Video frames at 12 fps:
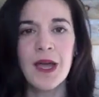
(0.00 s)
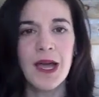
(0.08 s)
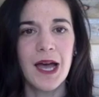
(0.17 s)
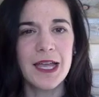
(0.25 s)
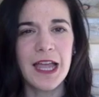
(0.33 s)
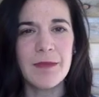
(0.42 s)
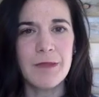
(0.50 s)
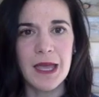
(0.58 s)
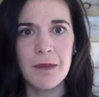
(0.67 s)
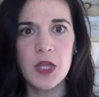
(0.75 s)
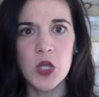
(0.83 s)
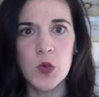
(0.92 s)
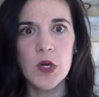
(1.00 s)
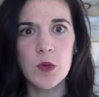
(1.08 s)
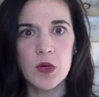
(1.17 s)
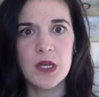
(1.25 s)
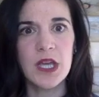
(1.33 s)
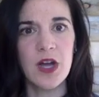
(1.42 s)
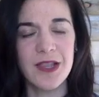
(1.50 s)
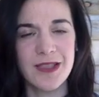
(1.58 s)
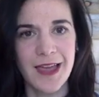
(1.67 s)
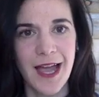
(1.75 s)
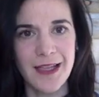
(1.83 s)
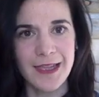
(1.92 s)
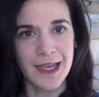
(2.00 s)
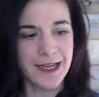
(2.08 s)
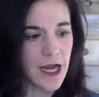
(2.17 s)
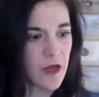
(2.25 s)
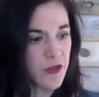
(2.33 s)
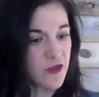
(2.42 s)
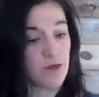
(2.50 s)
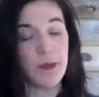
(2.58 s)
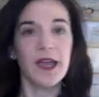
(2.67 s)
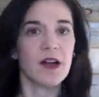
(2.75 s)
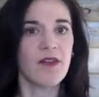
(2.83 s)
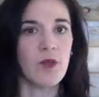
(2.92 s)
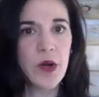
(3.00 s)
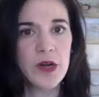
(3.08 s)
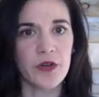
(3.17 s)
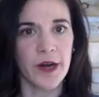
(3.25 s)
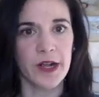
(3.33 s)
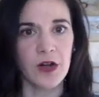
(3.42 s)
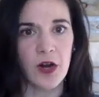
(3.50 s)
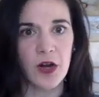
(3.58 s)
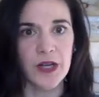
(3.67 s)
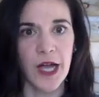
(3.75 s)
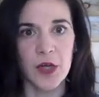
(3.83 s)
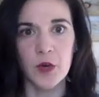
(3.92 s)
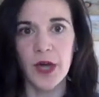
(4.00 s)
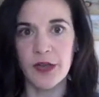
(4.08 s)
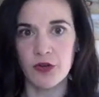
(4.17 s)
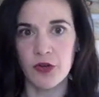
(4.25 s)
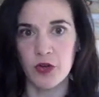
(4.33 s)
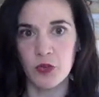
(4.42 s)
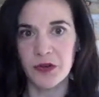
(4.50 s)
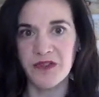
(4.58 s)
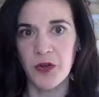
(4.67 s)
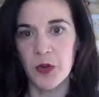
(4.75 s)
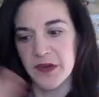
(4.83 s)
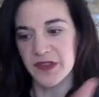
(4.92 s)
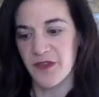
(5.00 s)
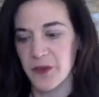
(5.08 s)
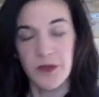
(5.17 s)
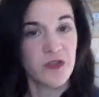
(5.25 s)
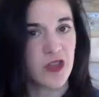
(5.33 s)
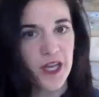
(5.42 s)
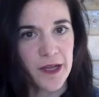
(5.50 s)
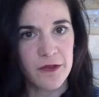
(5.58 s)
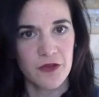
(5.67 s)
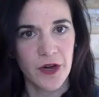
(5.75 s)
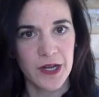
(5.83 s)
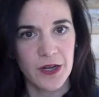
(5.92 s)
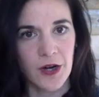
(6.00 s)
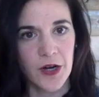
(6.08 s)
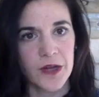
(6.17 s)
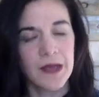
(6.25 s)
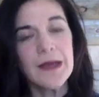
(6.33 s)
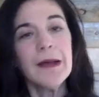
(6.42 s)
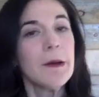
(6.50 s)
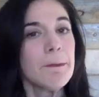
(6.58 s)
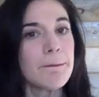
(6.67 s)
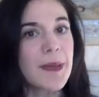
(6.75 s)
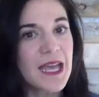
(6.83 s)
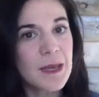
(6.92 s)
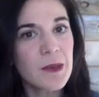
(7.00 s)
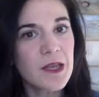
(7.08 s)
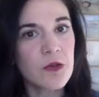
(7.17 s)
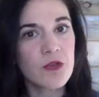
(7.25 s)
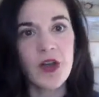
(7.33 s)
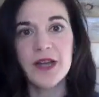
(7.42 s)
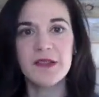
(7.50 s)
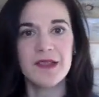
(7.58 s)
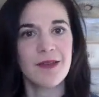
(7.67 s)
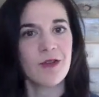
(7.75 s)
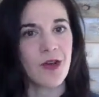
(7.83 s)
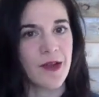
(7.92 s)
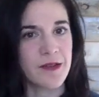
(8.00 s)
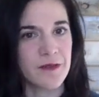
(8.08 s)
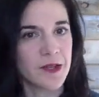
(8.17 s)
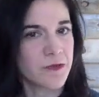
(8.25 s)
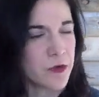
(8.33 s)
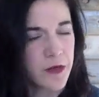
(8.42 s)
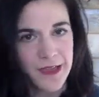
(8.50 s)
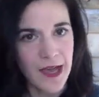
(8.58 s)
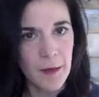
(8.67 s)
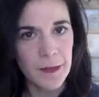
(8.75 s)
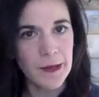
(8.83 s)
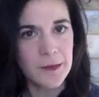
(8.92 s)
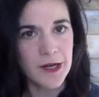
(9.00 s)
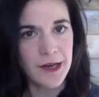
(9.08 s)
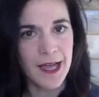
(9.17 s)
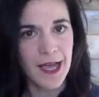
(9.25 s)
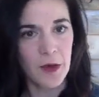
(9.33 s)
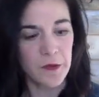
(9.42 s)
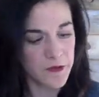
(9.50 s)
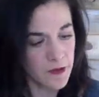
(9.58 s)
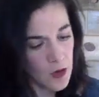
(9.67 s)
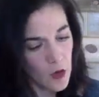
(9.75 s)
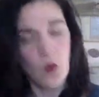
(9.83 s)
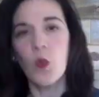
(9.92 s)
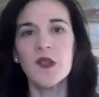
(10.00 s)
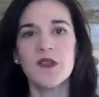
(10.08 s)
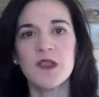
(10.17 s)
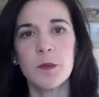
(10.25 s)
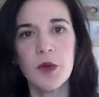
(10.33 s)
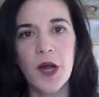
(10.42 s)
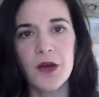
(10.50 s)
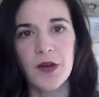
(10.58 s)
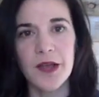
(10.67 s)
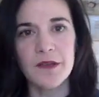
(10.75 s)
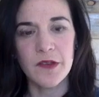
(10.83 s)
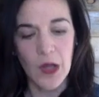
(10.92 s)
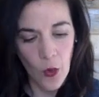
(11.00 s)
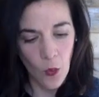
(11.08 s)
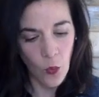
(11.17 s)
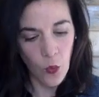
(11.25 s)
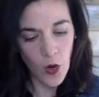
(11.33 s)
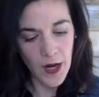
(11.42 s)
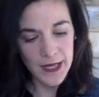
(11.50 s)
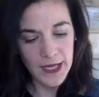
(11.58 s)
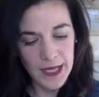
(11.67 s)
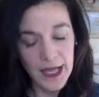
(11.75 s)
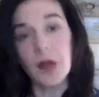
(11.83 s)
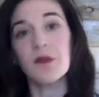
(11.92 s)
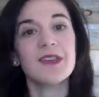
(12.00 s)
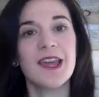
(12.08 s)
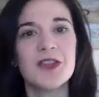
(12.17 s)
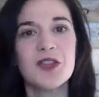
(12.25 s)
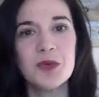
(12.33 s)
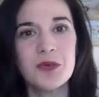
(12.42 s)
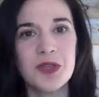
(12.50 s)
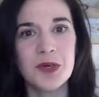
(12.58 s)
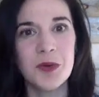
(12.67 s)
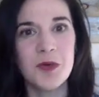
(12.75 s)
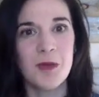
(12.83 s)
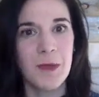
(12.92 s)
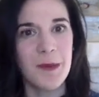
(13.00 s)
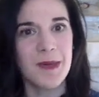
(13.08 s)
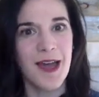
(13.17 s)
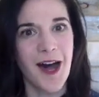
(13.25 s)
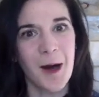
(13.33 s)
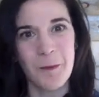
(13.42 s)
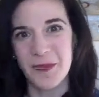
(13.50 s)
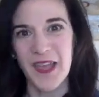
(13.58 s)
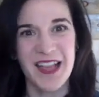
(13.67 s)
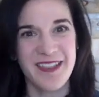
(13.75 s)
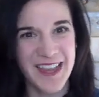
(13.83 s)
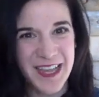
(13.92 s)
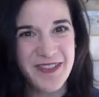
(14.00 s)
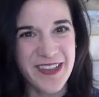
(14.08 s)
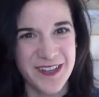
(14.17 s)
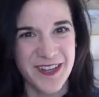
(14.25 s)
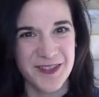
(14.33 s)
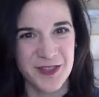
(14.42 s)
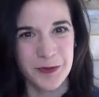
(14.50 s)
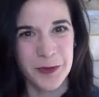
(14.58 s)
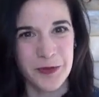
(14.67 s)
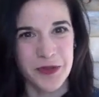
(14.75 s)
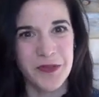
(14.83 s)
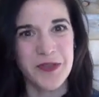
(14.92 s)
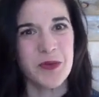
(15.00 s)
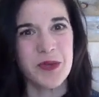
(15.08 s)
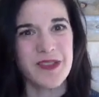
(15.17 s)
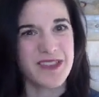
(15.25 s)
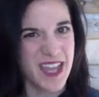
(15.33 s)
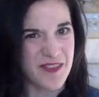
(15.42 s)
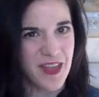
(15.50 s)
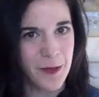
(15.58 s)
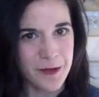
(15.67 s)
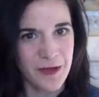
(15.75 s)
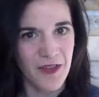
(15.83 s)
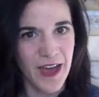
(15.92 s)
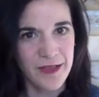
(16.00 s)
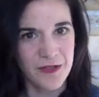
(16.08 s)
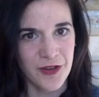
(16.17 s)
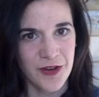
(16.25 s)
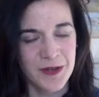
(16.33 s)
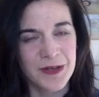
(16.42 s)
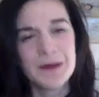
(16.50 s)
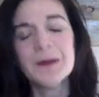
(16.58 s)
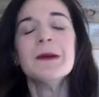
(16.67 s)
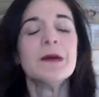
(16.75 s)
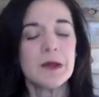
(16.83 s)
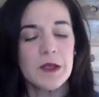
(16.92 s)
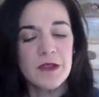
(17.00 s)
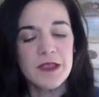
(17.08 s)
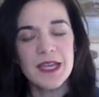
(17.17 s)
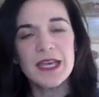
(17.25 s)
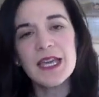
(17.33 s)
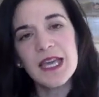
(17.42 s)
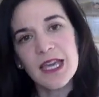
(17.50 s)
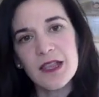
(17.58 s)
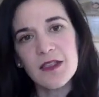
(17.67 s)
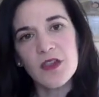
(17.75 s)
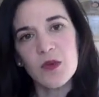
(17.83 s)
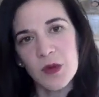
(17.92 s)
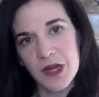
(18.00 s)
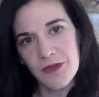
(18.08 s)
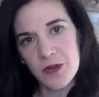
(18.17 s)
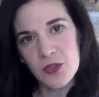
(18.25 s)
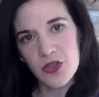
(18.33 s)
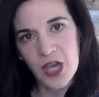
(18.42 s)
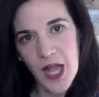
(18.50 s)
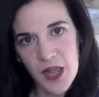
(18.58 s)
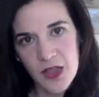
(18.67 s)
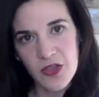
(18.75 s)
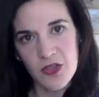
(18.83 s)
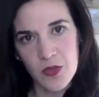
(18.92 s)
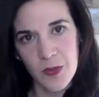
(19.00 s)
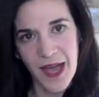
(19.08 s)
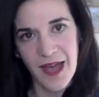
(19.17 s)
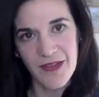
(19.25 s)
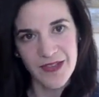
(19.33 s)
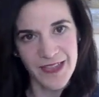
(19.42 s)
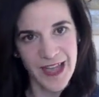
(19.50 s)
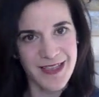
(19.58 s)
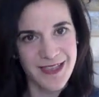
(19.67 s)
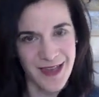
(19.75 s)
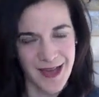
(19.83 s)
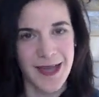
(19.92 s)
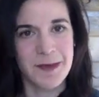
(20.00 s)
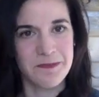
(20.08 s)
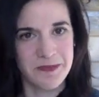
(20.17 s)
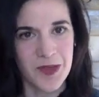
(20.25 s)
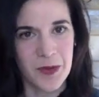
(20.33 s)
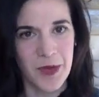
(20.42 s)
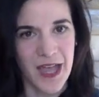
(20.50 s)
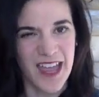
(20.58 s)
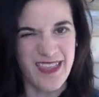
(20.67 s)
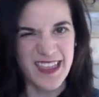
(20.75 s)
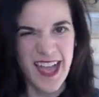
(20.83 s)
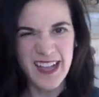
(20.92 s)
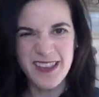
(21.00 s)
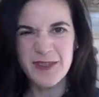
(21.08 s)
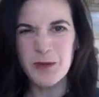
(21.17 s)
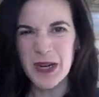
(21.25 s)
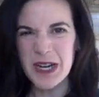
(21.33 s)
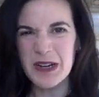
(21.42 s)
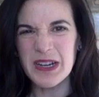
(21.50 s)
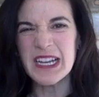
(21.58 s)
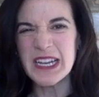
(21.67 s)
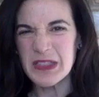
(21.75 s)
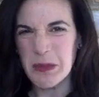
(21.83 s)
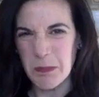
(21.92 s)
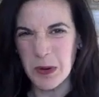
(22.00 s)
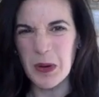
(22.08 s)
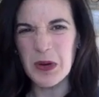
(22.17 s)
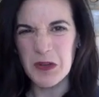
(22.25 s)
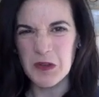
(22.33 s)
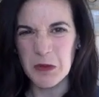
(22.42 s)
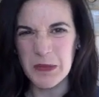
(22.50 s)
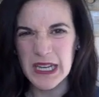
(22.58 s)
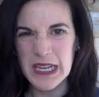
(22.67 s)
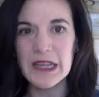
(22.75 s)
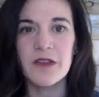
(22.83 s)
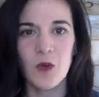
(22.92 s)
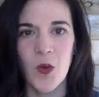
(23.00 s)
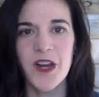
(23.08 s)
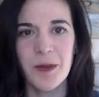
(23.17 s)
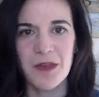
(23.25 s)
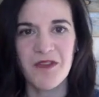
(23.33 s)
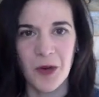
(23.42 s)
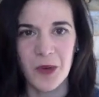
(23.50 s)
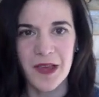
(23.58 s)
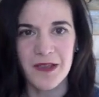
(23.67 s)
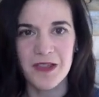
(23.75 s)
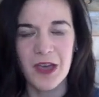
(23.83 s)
again, maybe you are working on debt, and now that you've paid off one credit card, now you guys are going to refocus efforts to the next credit card. Maybe you're trying to save aggressively for a down payment on a house. What's the progress? What else can you do to maybe up that savings contribution so you can save that much faster? Dig into whatever challenges you have at that time, okay? And that's where the bulk of your meeting is going to be focused.